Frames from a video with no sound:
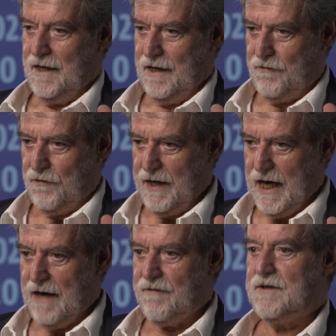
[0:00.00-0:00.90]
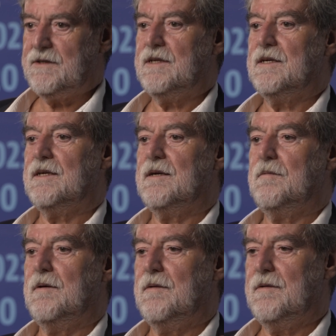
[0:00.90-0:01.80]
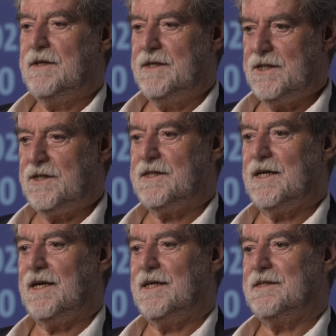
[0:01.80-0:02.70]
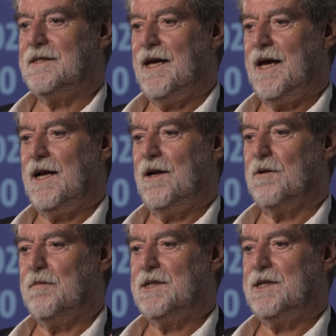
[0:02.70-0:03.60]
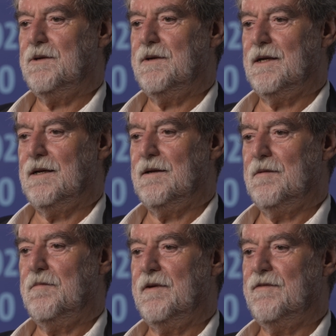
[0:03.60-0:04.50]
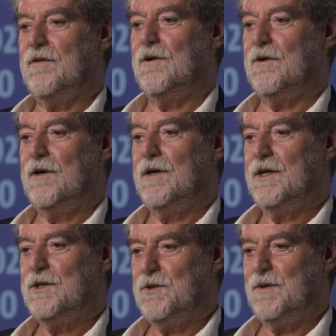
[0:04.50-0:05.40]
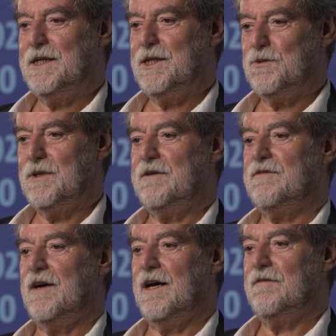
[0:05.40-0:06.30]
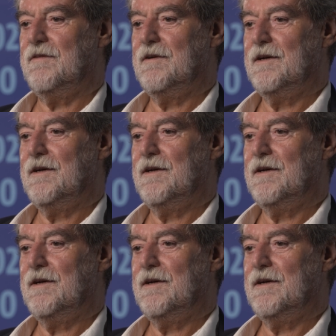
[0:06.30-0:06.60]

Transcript: If we haven't digitized analog material before 2025,